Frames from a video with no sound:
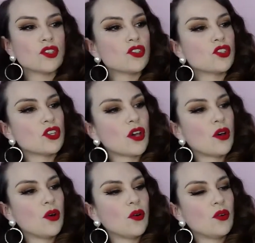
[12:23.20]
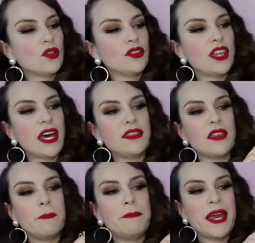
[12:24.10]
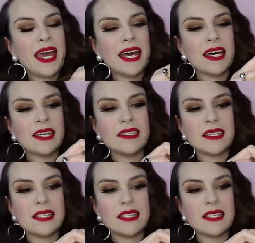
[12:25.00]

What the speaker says: So then the band